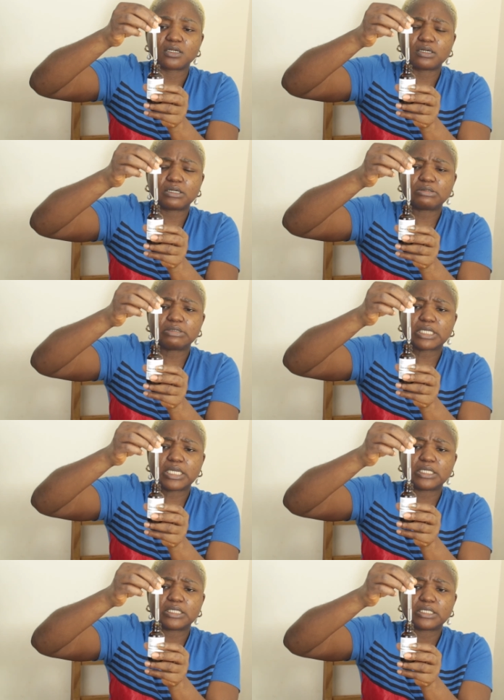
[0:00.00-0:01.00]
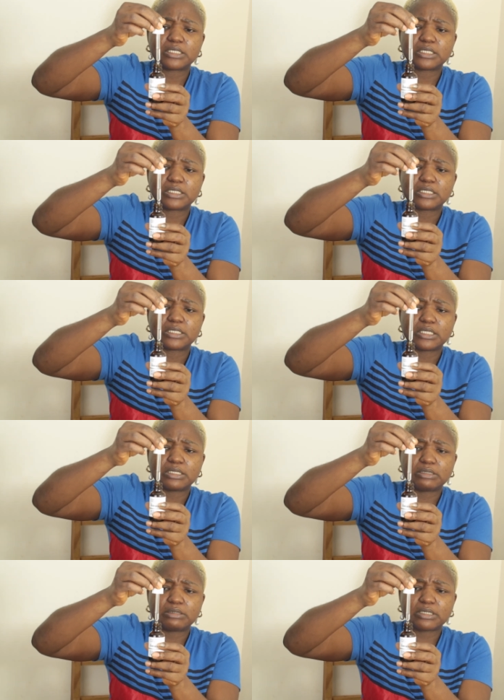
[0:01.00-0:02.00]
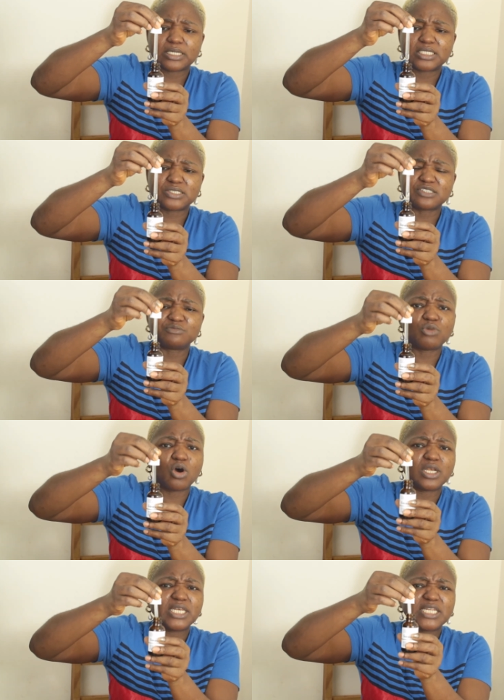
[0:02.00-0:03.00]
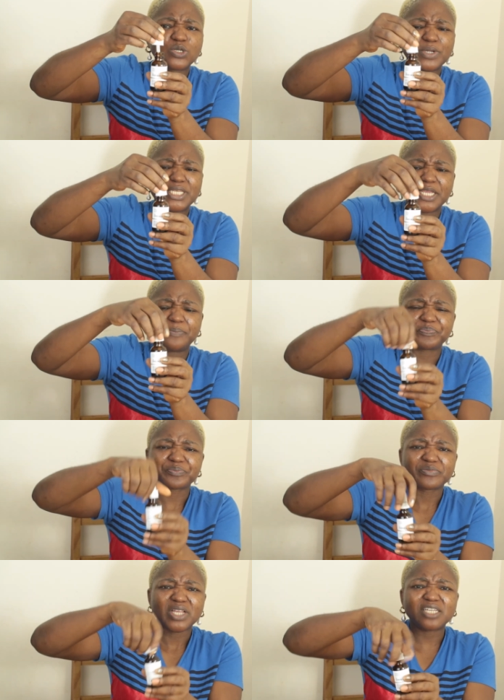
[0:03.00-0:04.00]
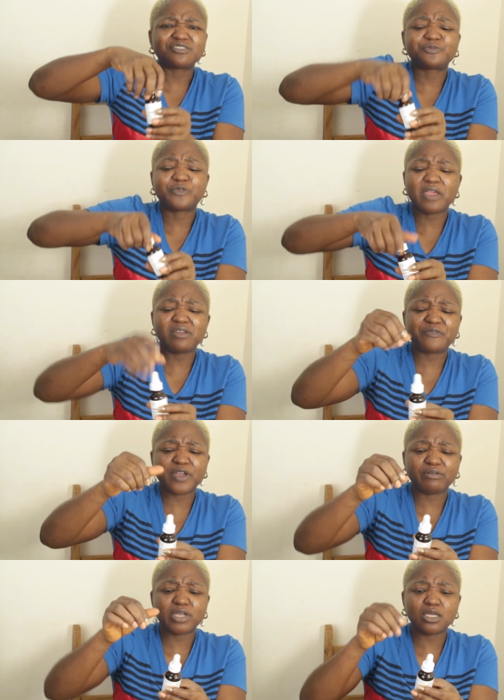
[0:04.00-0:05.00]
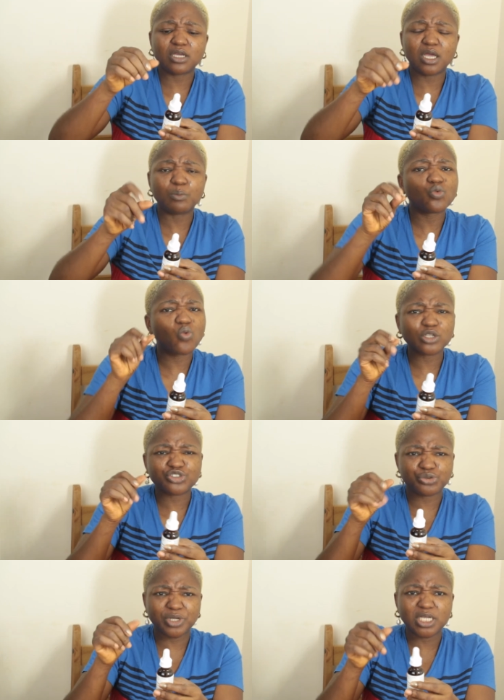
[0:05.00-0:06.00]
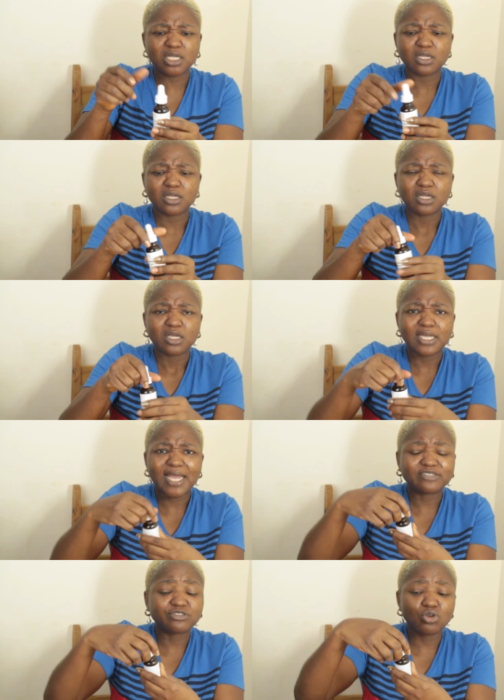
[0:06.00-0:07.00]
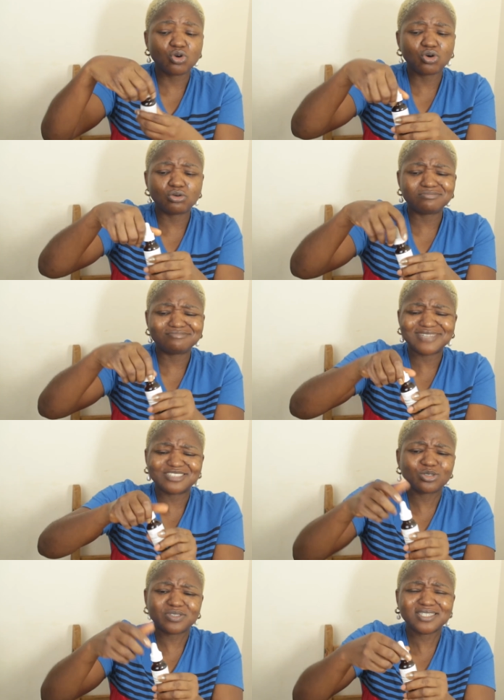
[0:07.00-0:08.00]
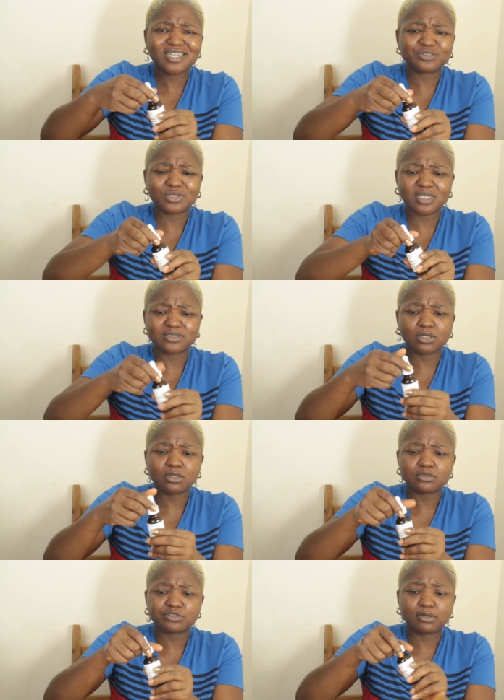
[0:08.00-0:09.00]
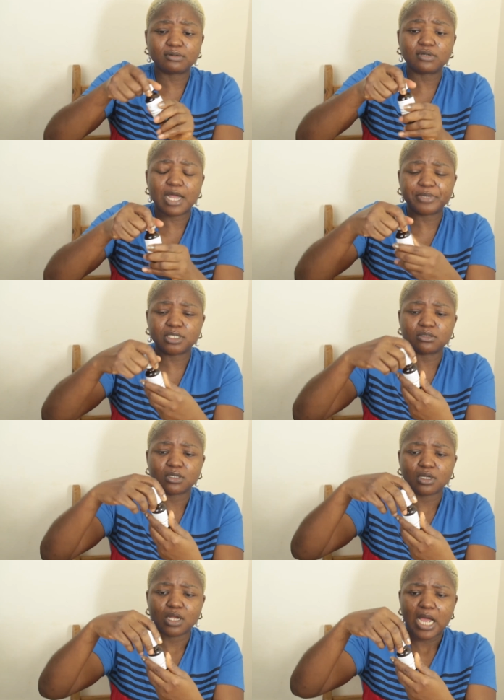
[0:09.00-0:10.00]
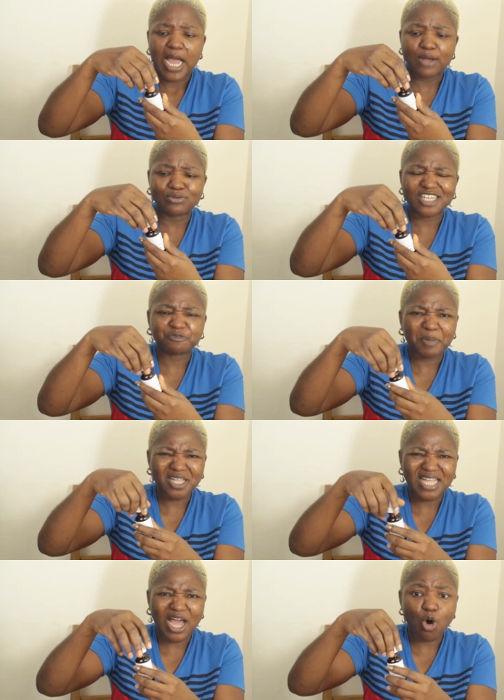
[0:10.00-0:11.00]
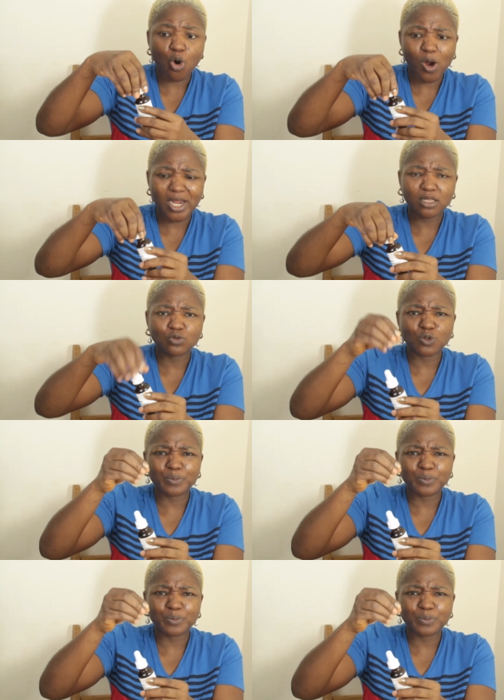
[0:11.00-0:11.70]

Oh okay, this is more liquidy. It's very, very watery. There's no thickness to it at all. So I mean, I would expect that oil will